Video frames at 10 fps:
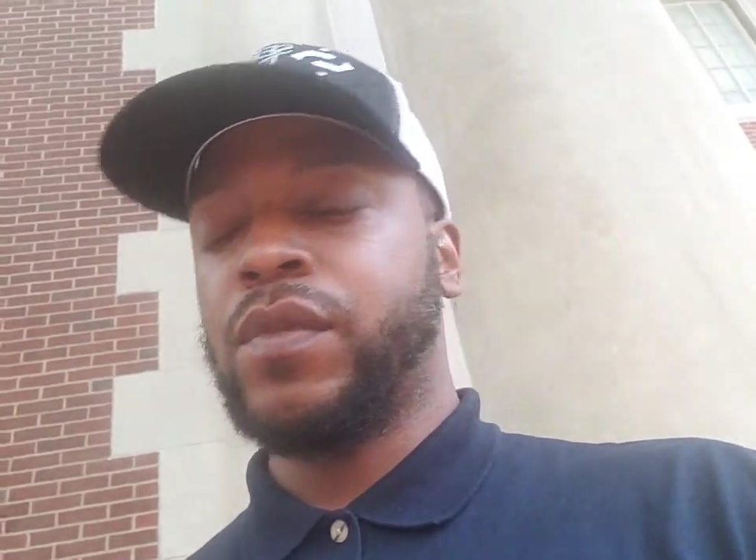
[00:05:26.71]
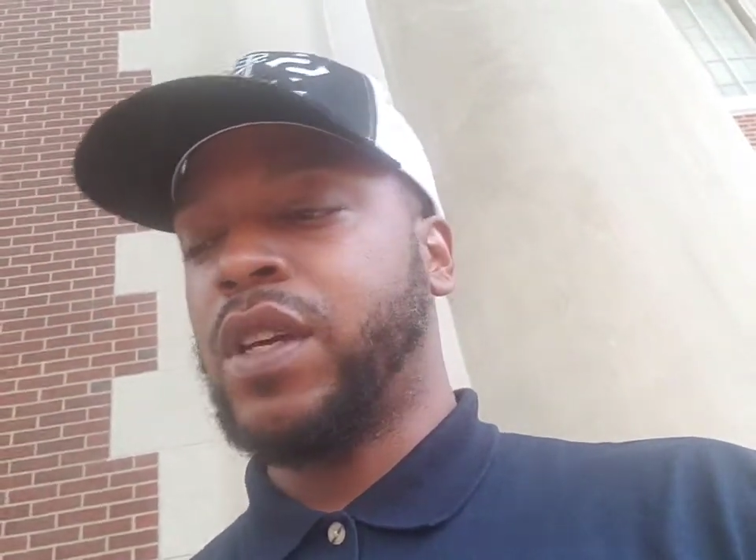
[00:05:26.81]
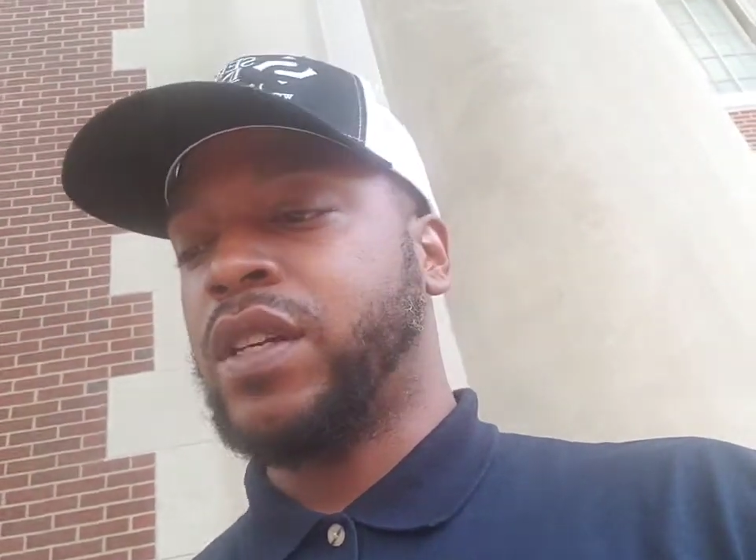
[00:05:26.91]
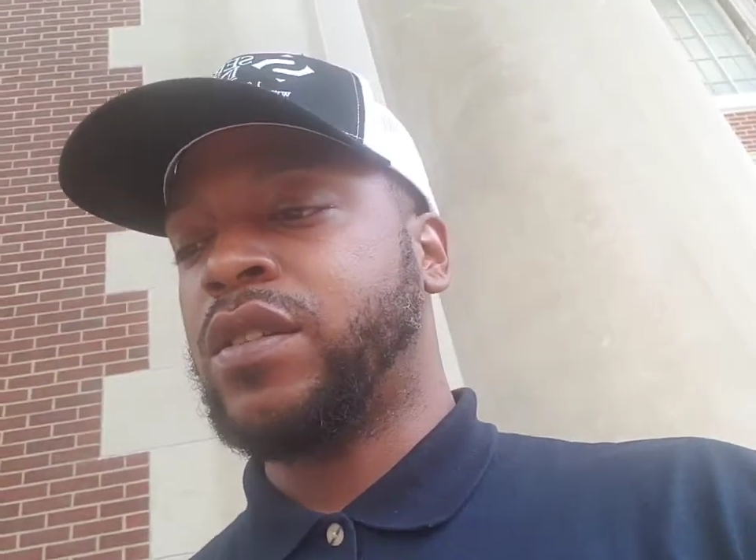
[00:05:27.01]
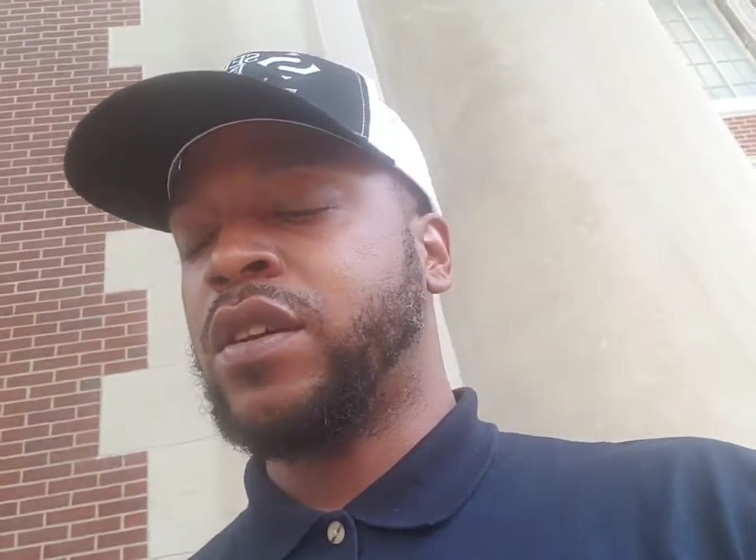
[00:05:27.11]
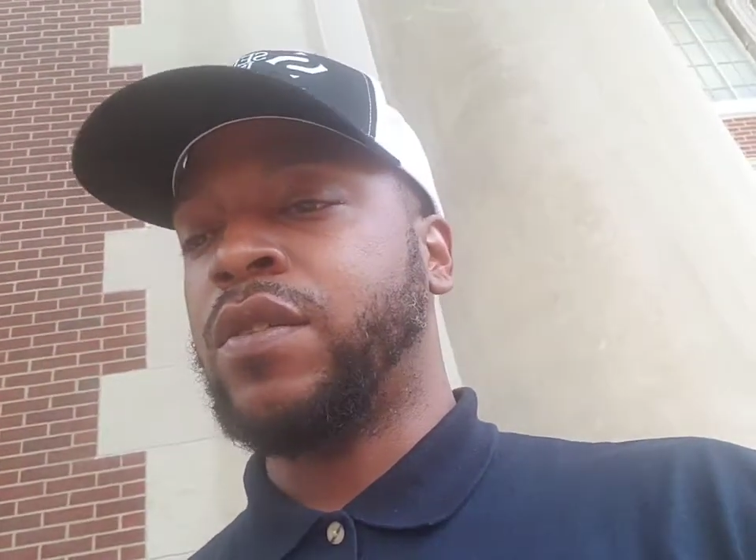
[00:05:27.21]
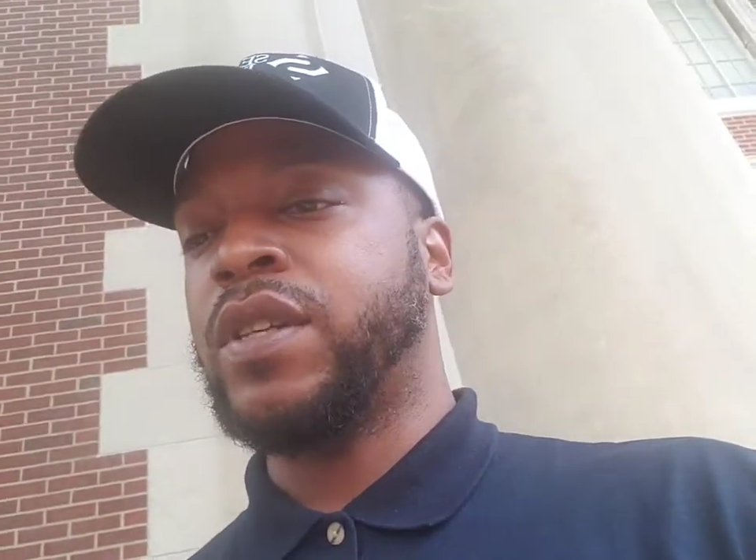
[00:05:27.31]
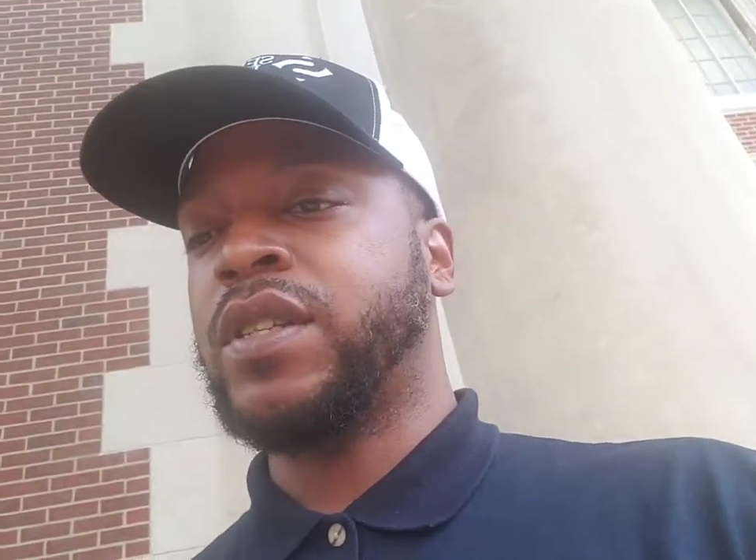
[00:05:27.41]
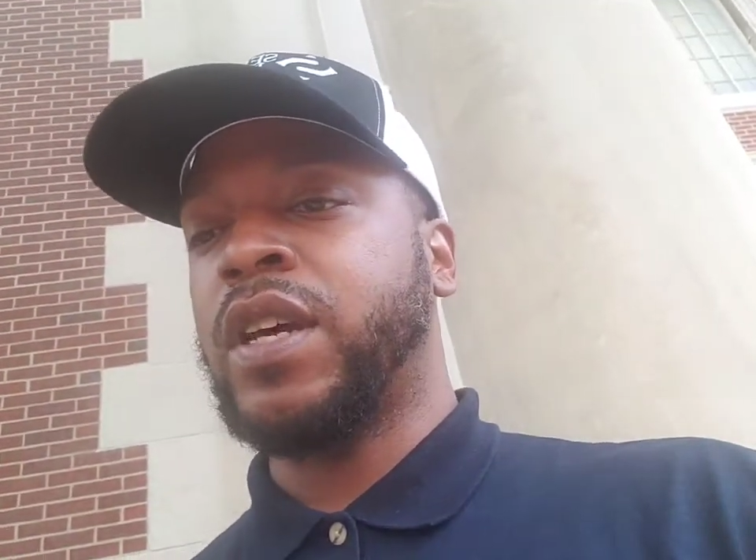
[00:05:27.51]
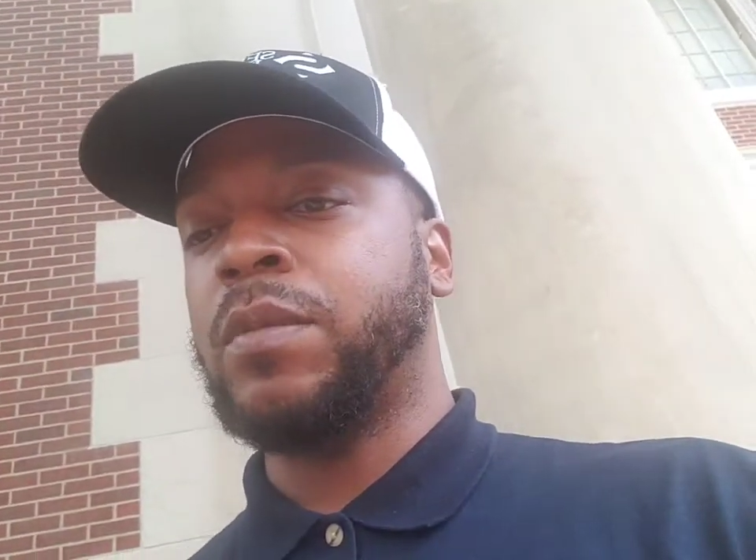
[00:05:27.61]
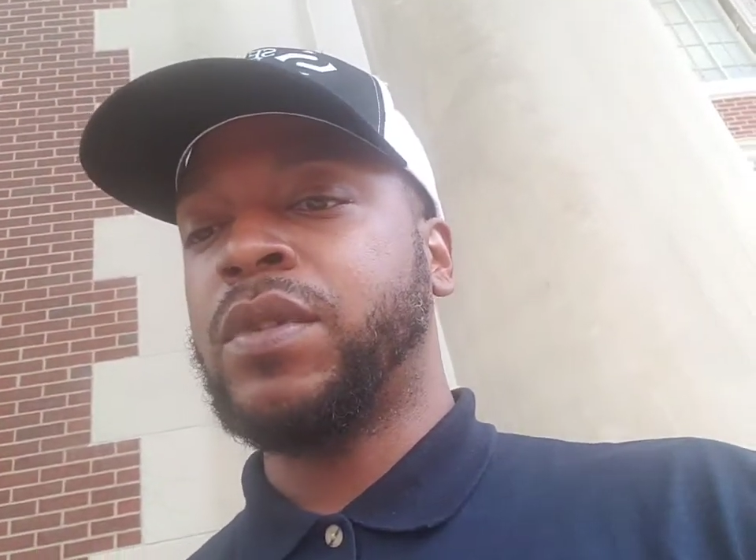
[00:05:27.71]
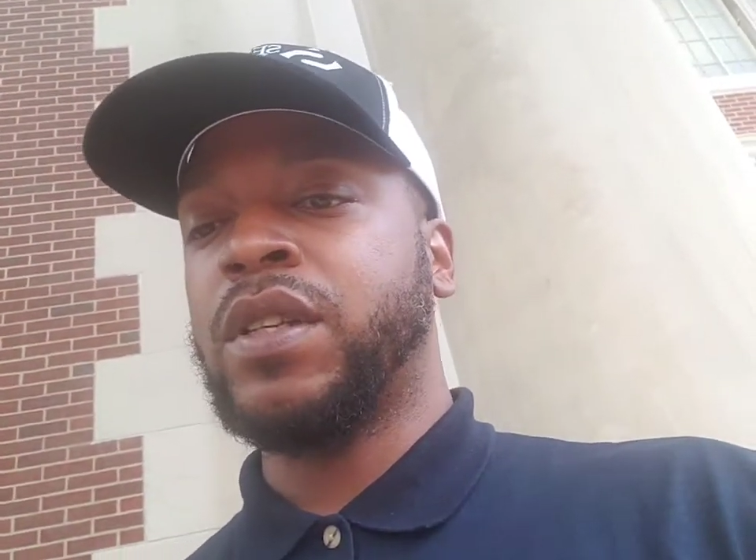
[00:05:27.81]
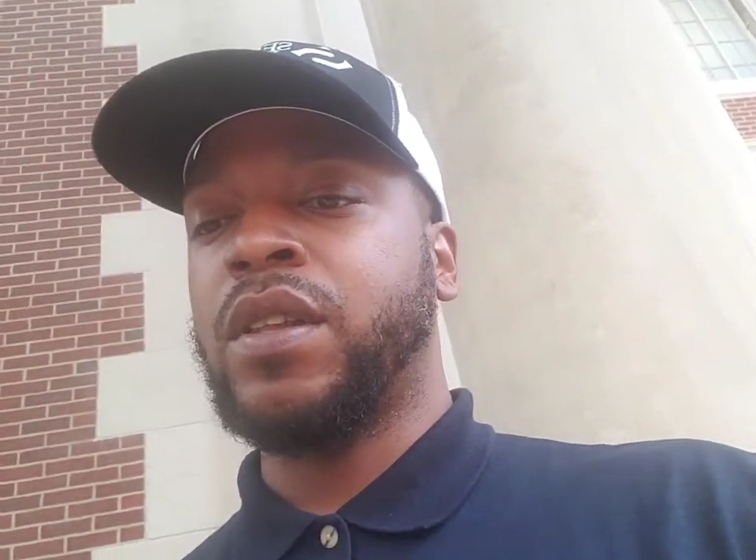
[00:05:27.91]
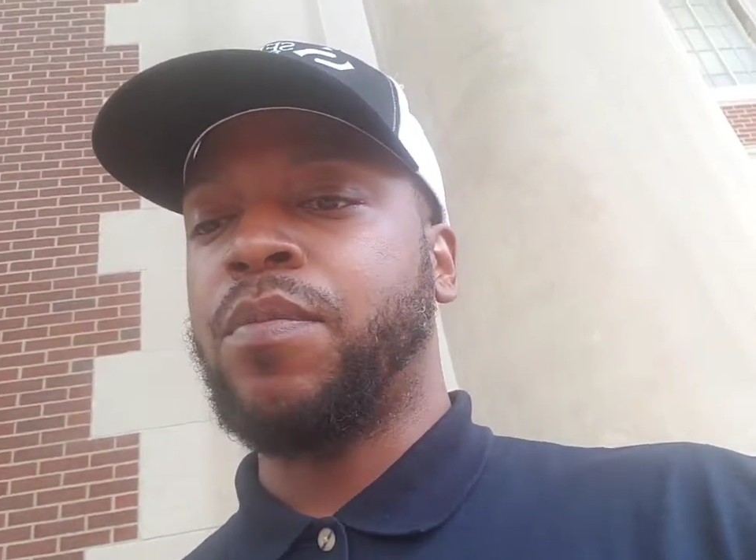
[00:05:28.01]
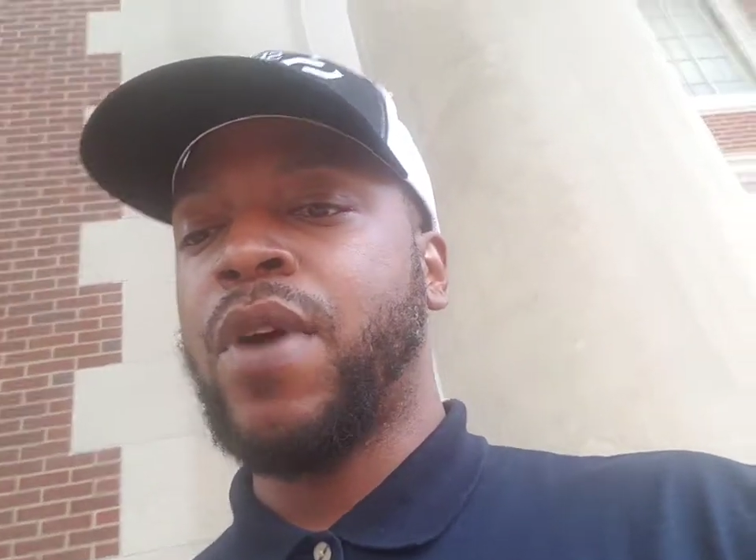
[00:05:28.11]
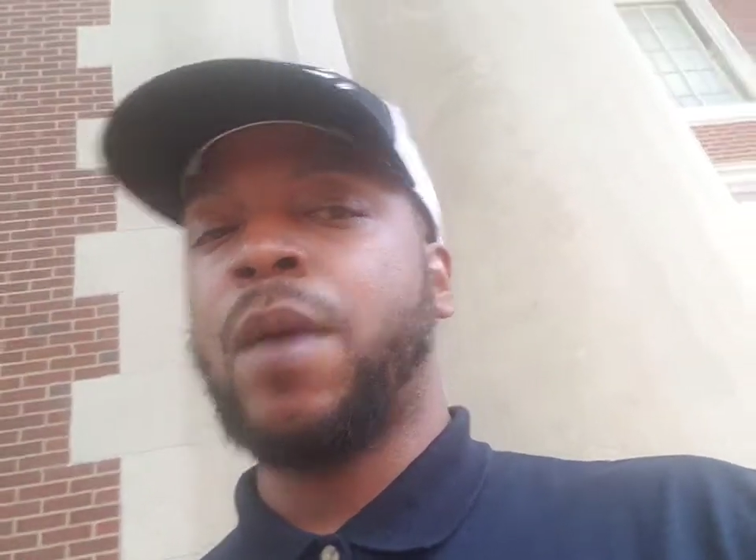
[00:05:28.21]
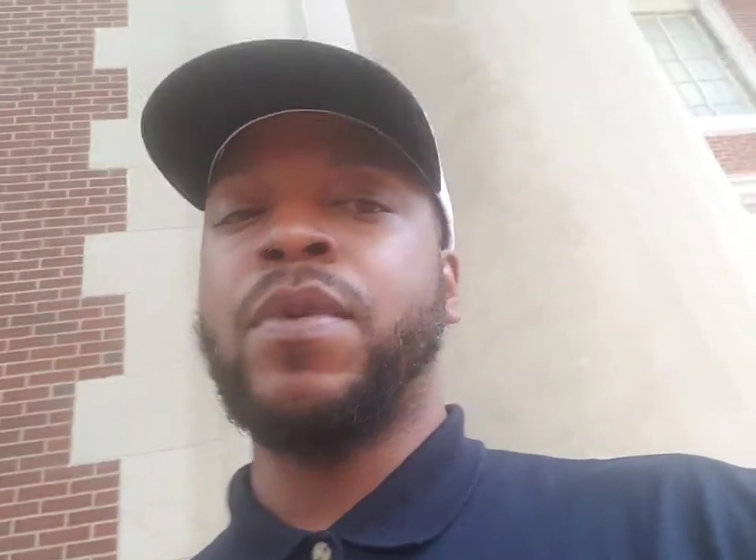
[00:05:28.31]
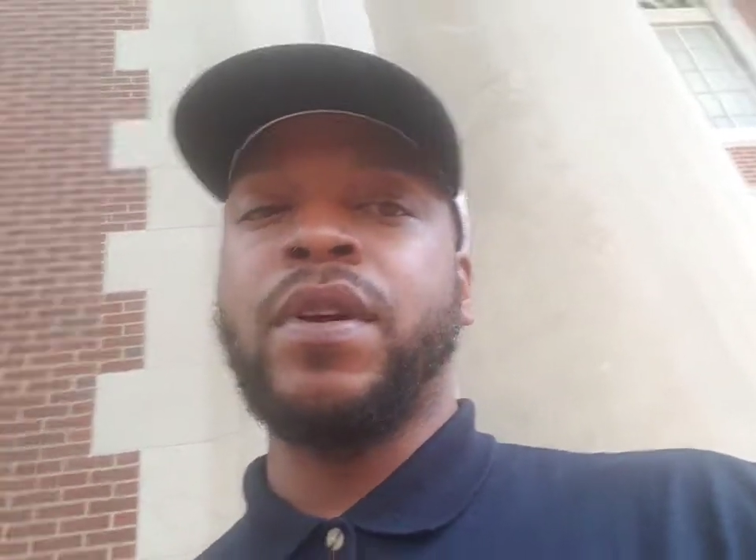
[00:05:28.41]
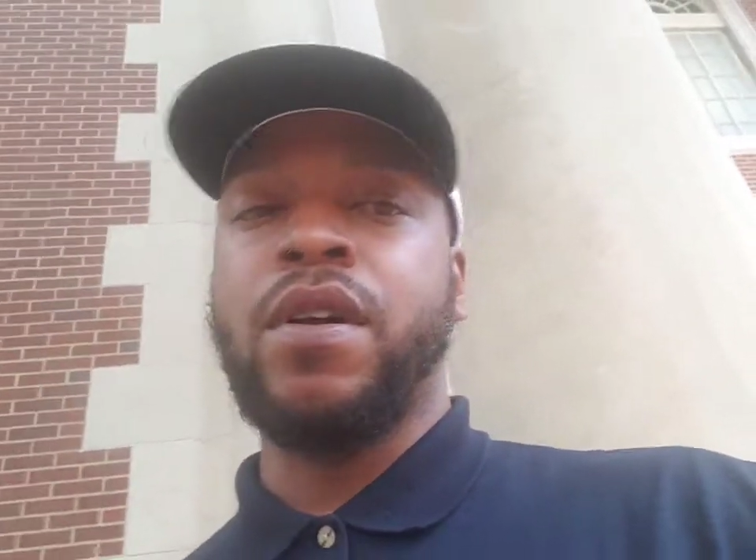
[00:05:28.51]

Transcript: And so it's up to the property